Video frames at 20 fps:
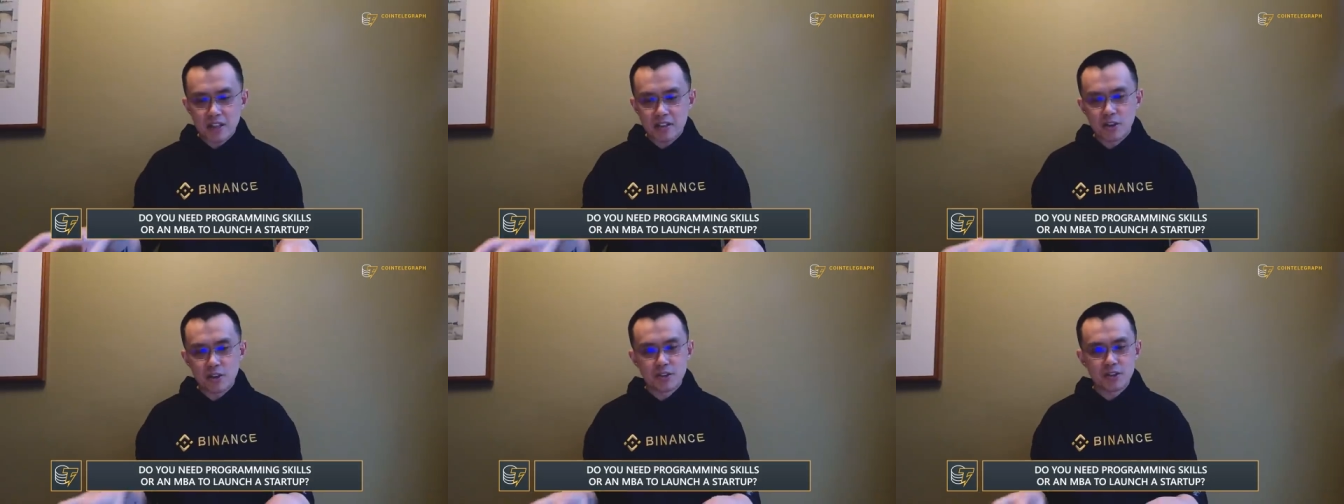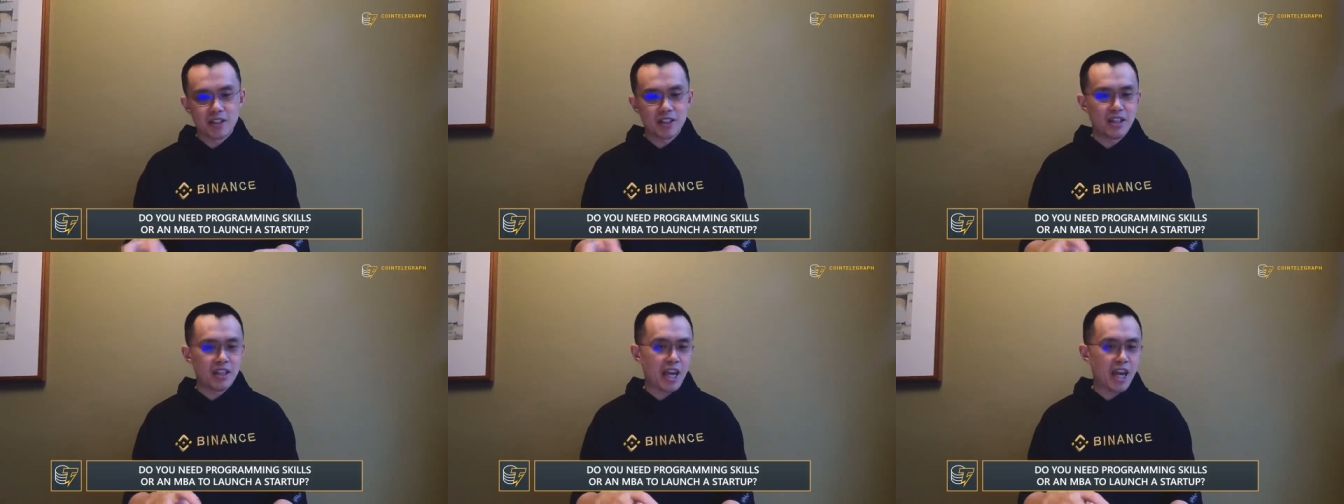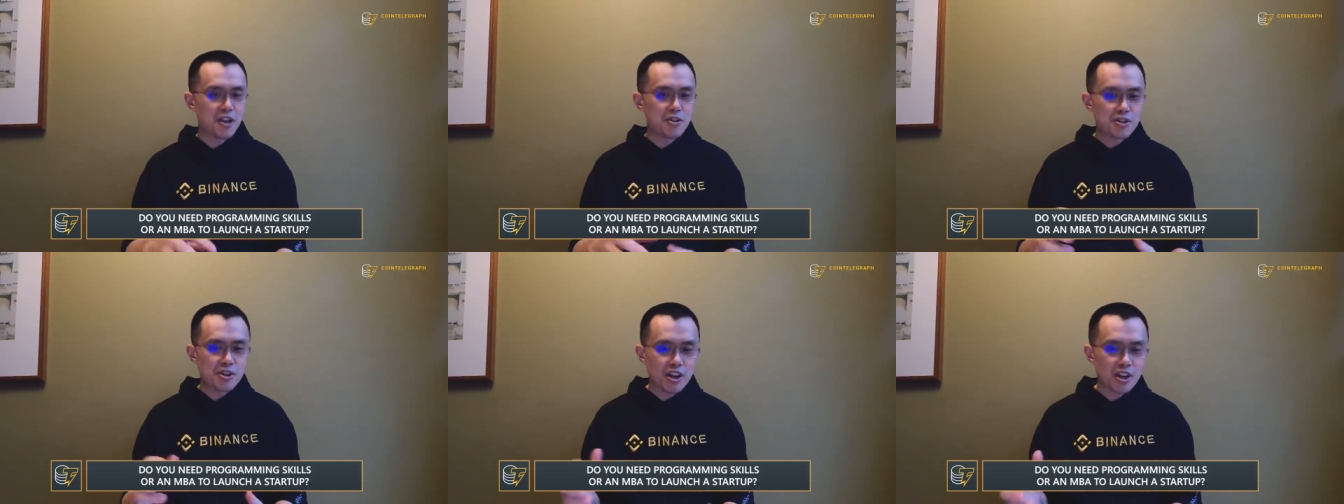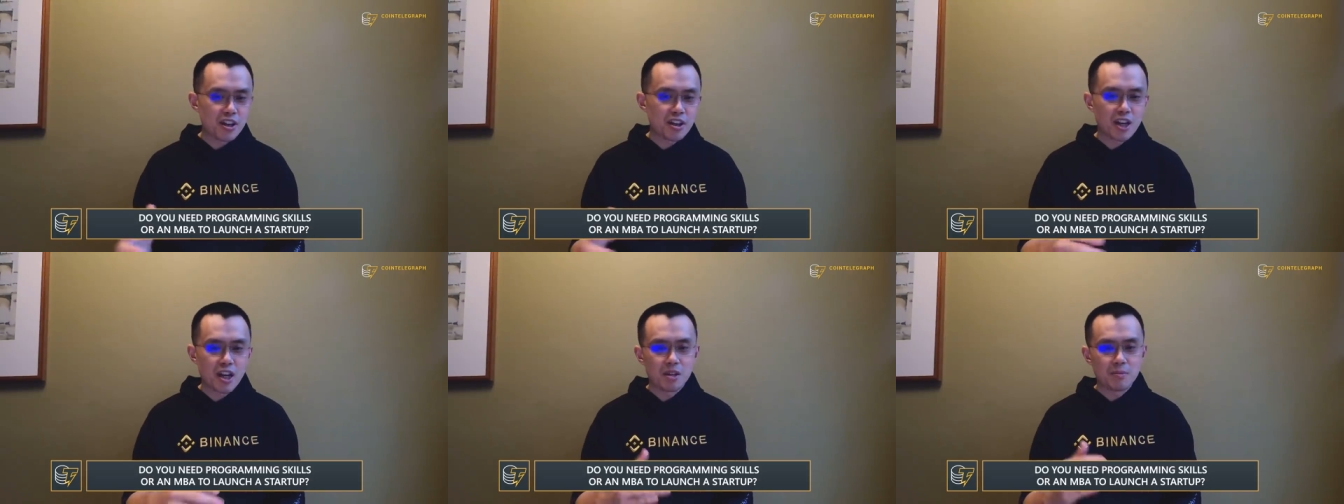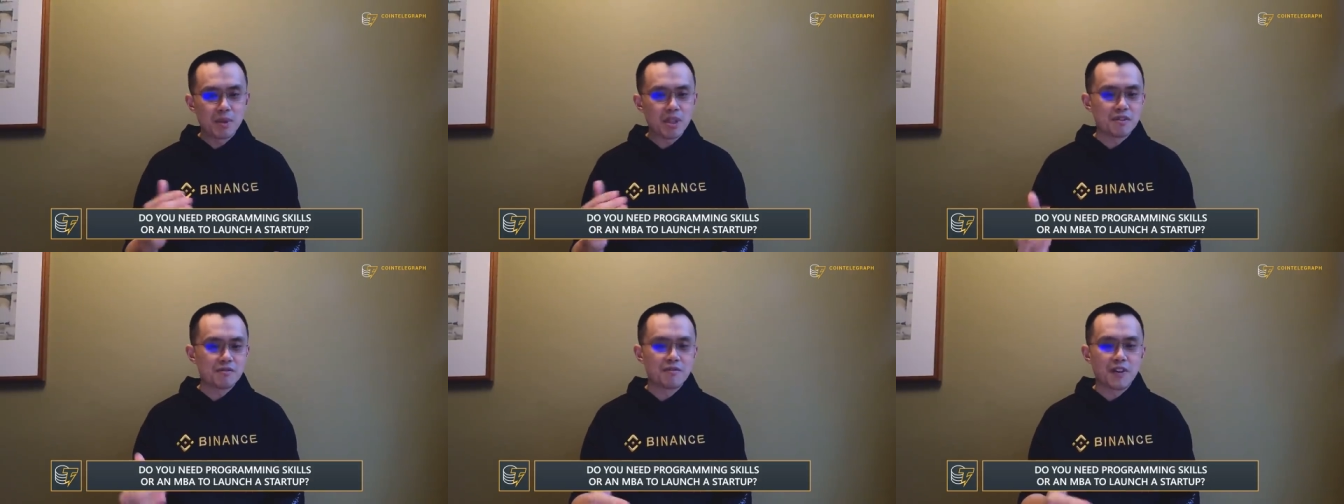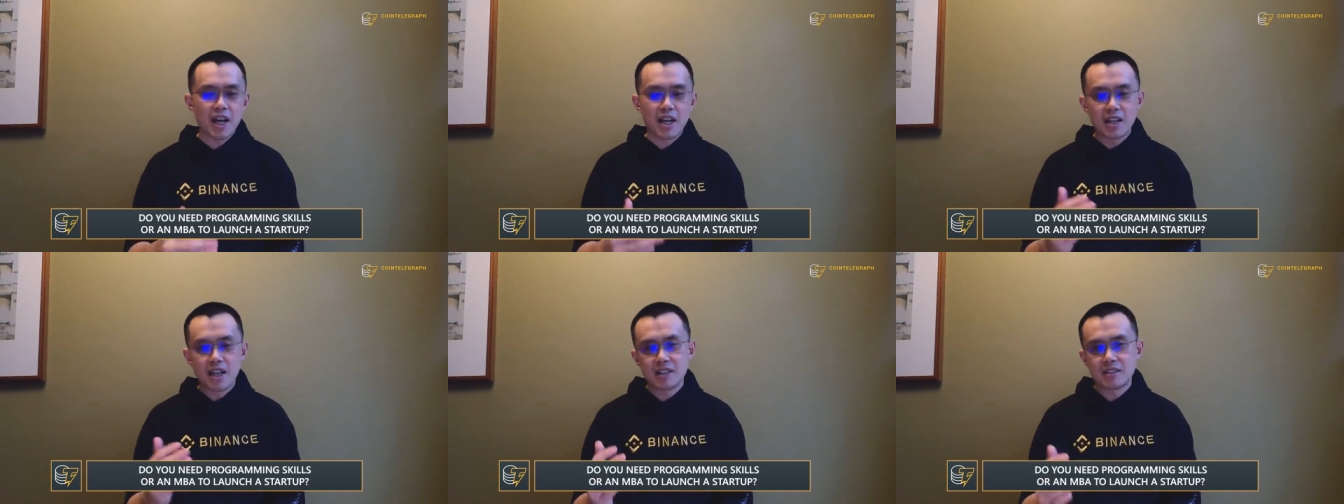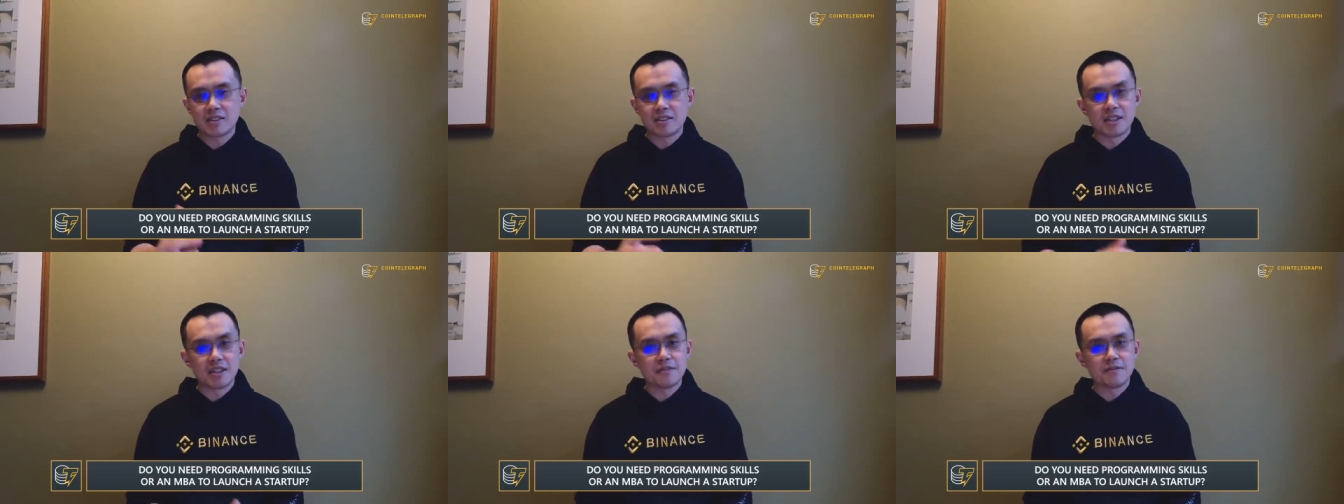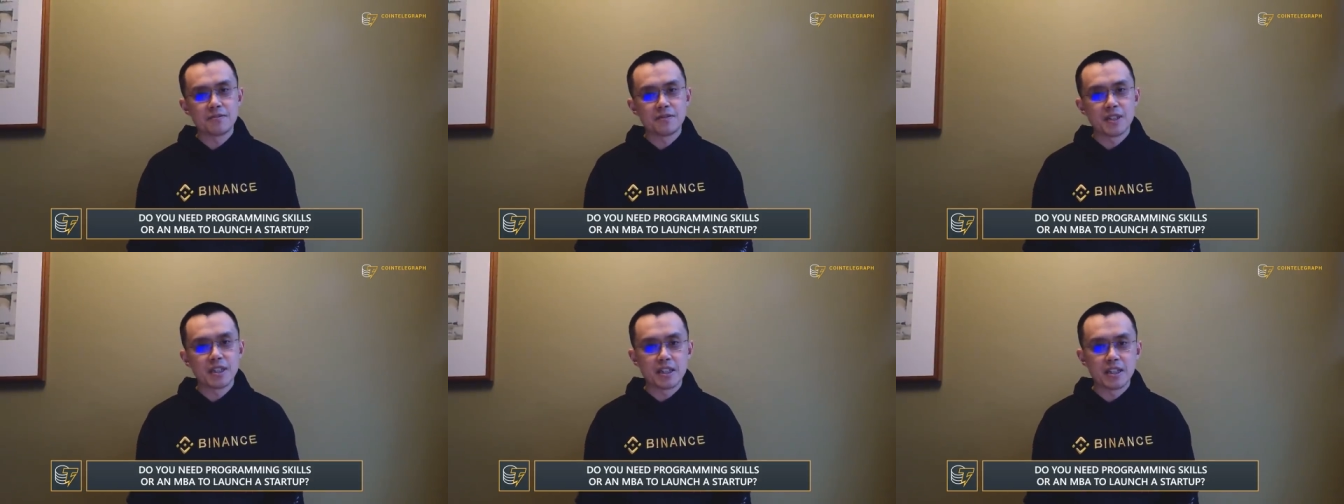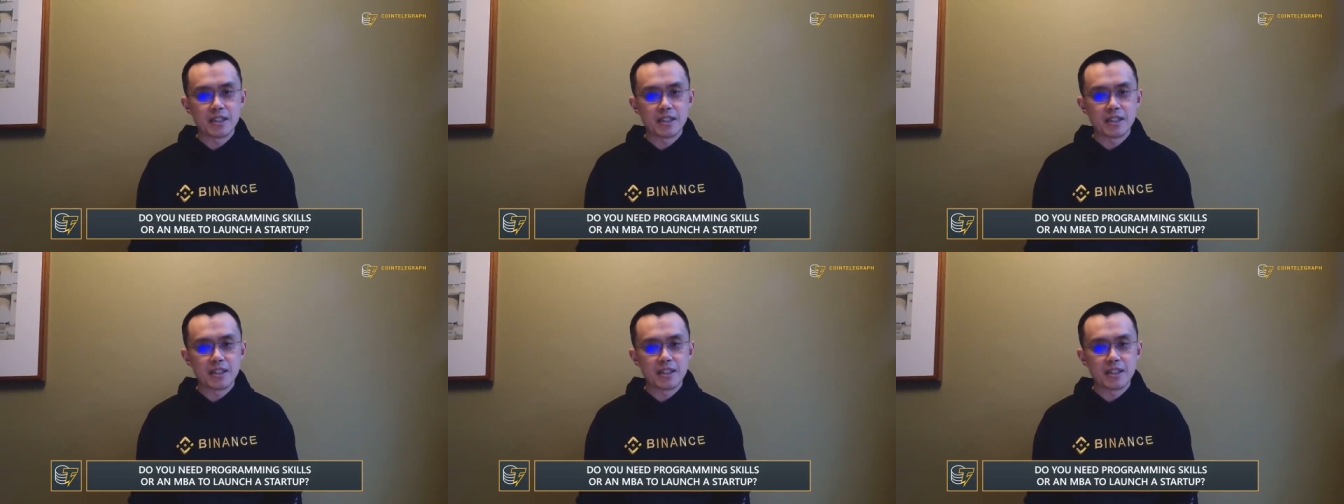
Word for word: like all the HR, admin, finance stuff,